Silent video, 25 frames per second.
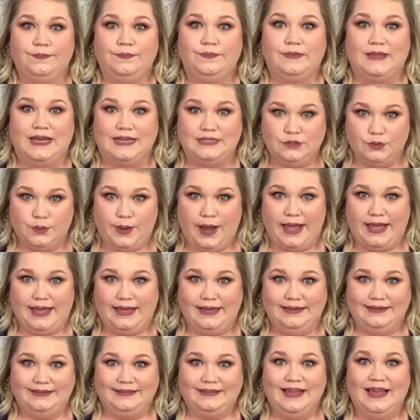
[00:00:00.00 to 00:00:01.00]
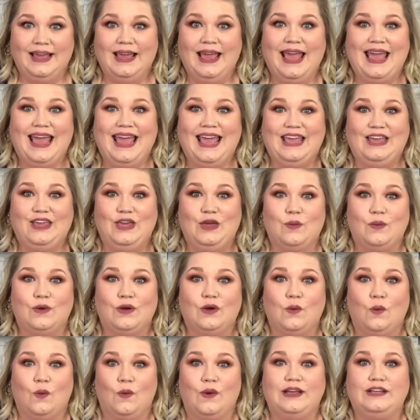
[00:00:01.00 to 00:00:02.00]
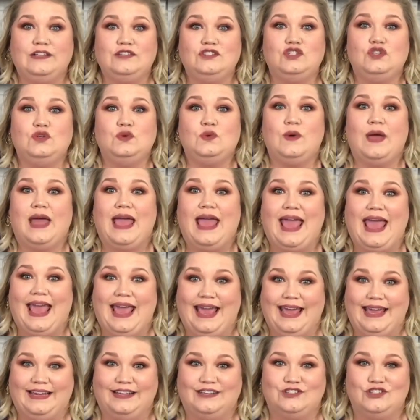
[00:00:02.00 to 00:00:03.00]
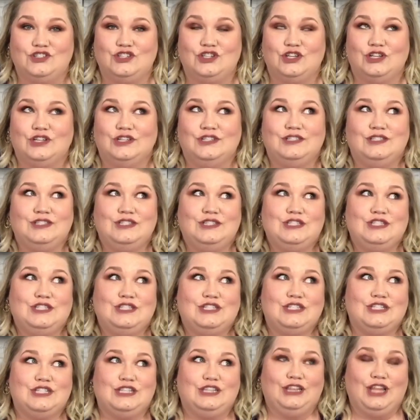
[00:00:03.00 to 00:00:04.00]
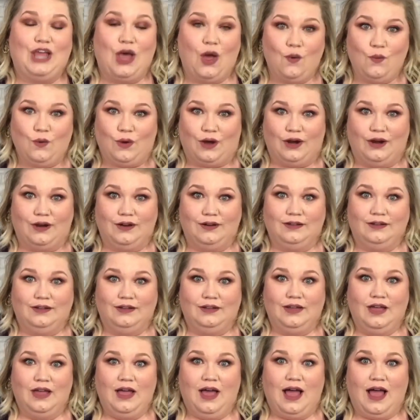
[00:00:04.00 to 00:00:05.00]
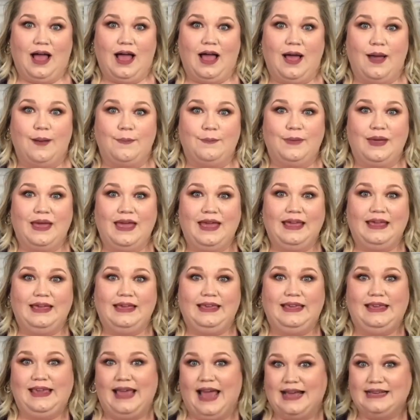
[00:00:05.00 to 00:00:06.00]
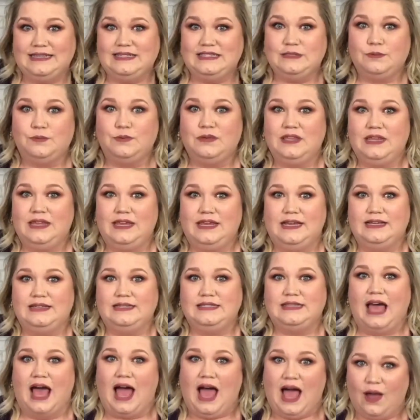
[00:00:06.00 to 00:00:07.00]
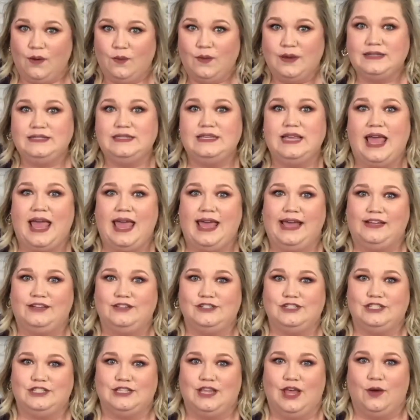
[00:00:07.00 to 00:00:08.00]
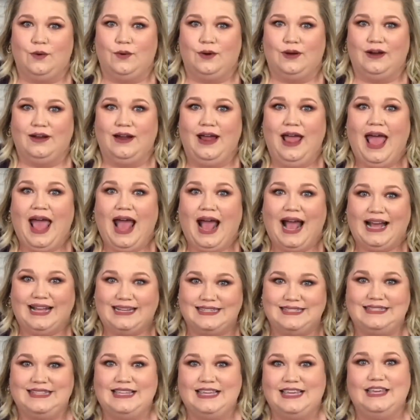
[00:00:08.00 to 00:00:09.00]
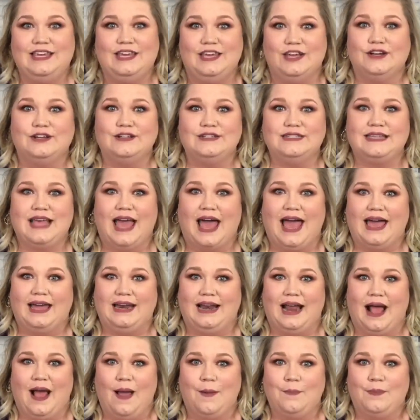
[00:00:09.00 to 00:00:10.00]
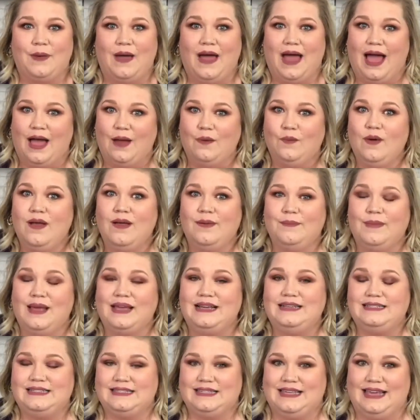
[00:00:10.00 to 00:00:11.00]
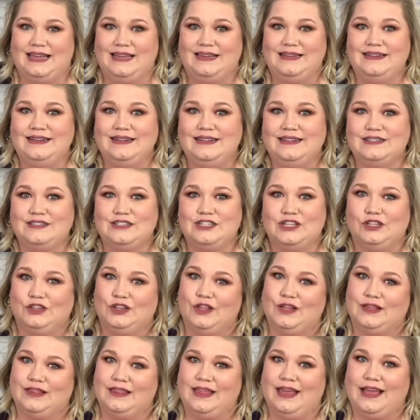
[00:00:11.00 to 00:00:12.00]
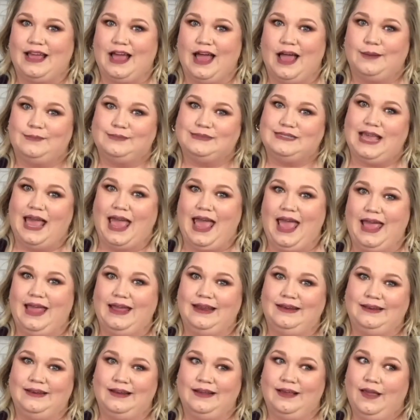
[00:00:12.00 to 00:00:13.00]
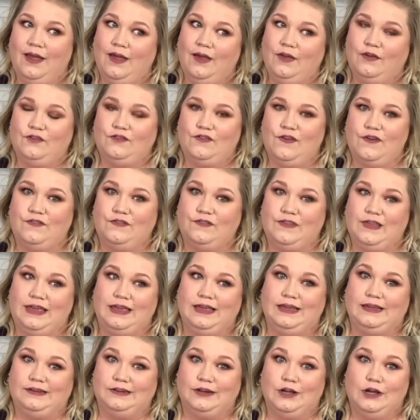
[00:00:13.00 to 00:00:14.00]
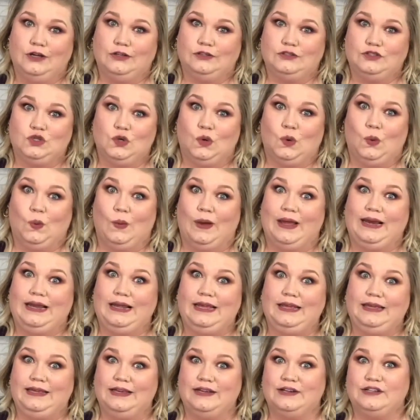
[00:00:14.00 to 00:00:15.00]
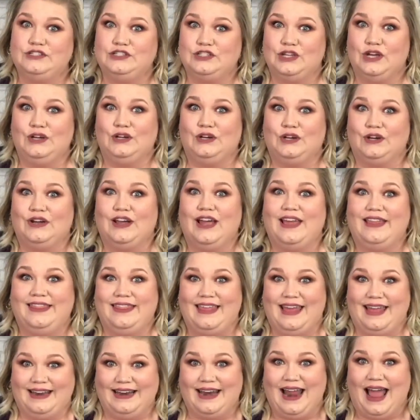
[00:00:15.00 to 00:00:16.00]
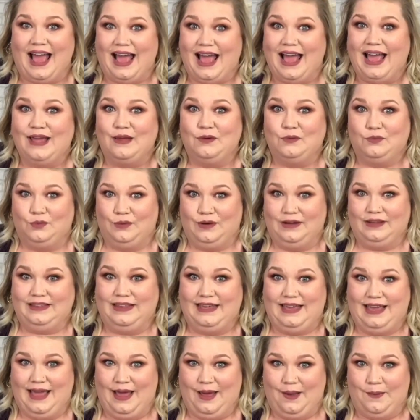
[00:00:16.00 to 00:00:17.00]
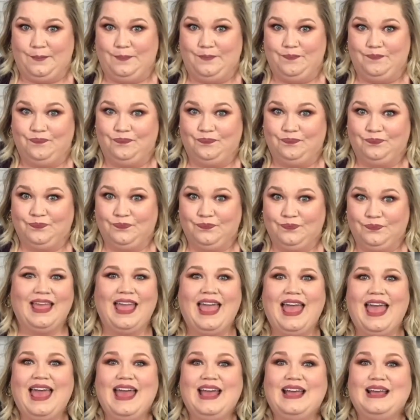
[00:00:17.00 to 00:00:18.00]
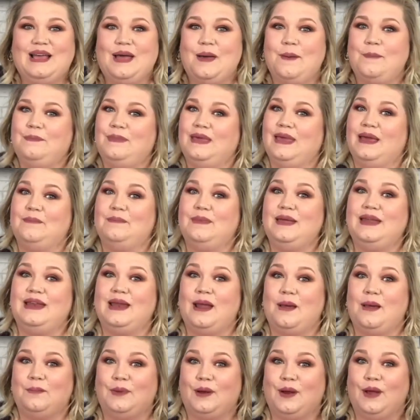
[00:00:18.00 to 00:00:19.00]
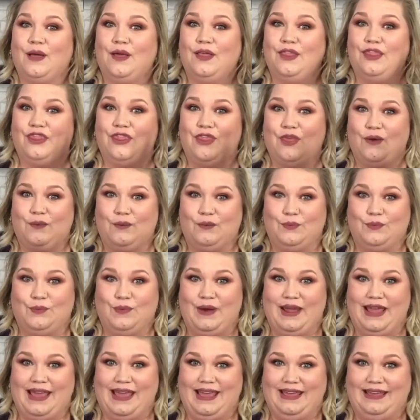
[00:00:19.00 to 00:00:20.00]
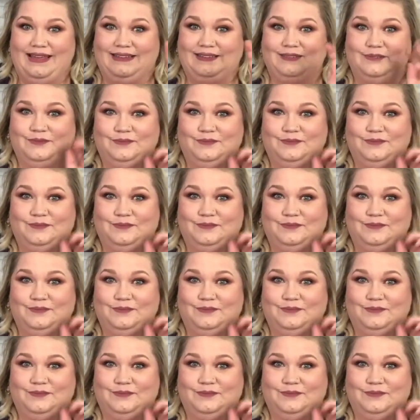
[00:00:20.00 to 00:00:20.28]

That's right. You are going to age slower. Yes, please. I want to age slower. As the years add up, I want my skin to look like I'm 10, 15, 20 years younger than I really am. Commandment number 3.